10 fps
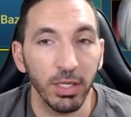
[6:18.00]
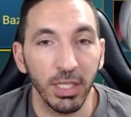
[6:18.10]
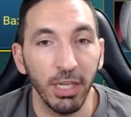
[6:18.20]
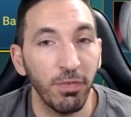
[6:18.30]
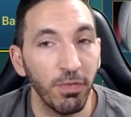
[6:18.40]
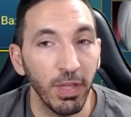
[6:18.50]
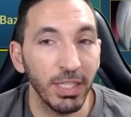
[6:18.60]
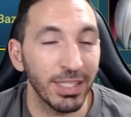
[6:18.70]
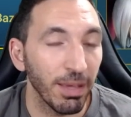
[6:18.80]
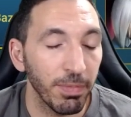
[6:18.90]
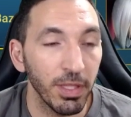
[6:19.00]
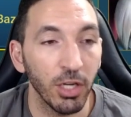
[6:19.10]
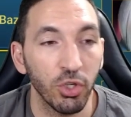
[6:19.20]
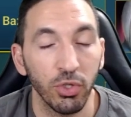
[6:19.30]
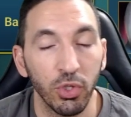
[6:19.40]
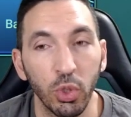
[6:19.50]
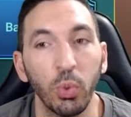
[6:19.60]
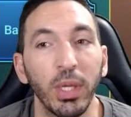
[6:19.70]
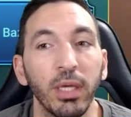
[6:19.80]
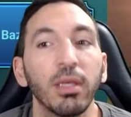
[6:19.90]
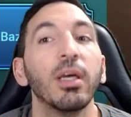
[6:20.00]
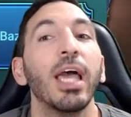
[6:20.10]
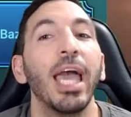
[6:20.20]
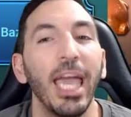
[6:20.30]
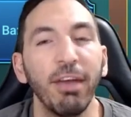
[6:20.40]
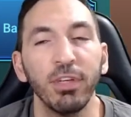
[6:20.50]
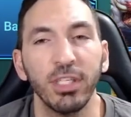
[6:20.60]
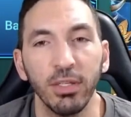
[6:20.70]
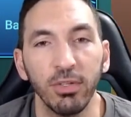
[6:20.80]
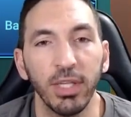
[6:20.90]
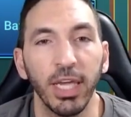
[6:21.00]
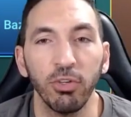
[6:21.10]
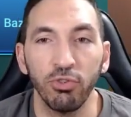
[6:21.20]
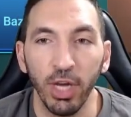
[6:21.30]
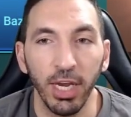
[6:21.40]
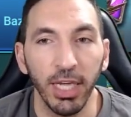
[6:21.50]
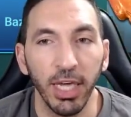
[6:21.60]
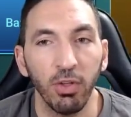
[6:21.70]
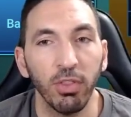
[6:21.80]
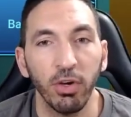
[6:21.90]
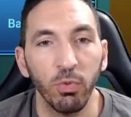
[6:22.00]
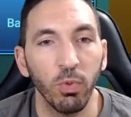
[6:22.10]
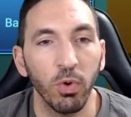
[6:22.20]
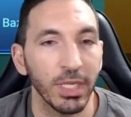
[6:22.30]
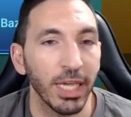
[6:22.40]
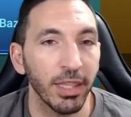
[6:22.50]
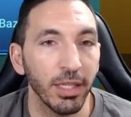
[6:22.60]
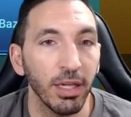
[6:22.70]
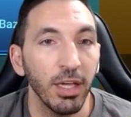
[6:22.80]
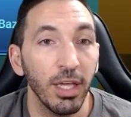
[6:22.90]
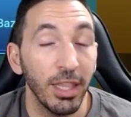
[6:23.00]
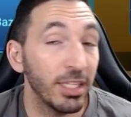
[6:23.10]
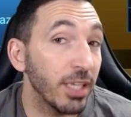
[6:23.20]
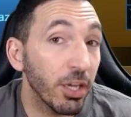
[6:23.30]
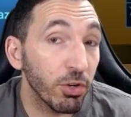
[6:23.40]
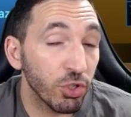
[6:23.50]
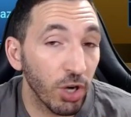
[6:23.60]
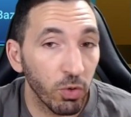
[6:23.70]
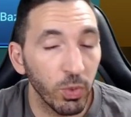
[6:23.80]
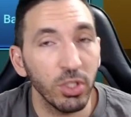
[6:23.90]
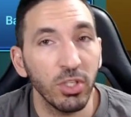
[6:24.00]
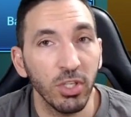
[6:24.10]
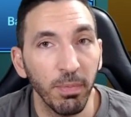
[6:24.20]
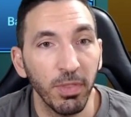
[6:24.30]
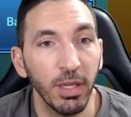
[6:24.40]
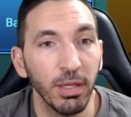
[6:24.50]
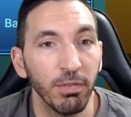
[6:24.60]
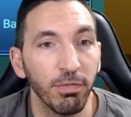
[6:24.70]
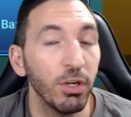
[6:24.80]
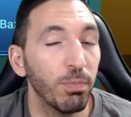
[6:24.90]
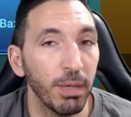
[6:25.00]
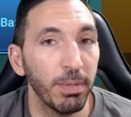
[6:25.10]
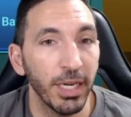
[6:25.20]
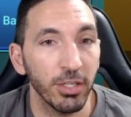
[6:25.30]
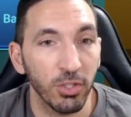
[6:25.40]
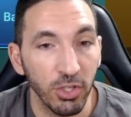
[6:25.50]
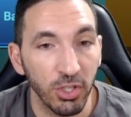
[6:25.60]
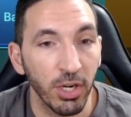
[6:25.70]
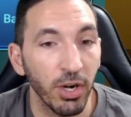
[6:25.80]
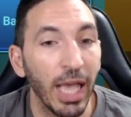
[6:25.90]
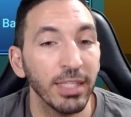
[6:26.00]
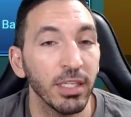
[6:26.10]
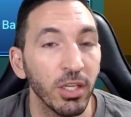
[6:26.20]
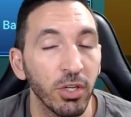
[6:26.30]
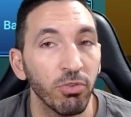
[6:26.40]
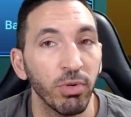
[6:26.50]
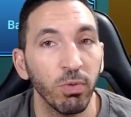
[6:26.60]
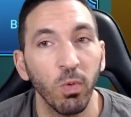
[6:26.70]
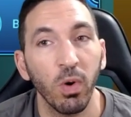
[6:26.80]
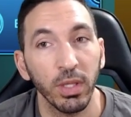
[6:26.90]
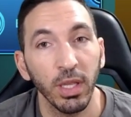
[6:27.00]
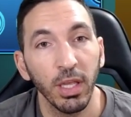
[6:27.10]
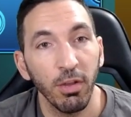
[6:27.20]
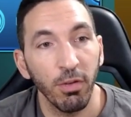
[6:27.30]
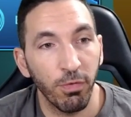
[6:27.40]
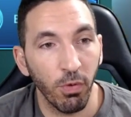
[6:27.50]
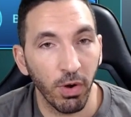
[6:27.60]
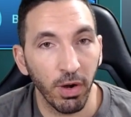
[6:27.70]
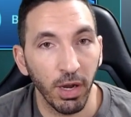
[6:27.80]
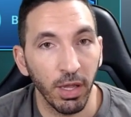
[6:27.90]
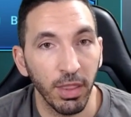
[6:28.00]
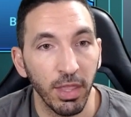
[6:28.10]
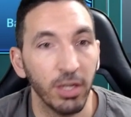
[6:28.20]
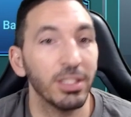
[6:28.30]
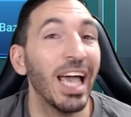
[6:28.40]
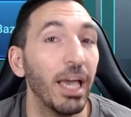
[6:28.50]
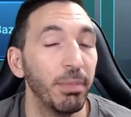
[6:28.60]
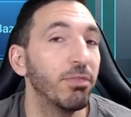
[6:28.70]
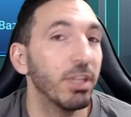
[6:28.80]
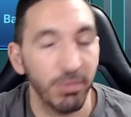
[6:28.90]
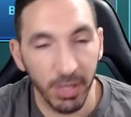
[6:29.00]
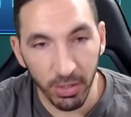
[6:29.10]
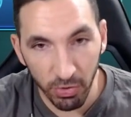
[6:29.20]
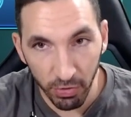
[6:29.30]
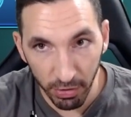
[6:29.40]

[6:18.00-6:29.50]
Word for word: bars if it's something that you're doing every single day you're trying to get all the rewards like the the sacred shard which is something free to play players consider as a good reward for uh, their time investment into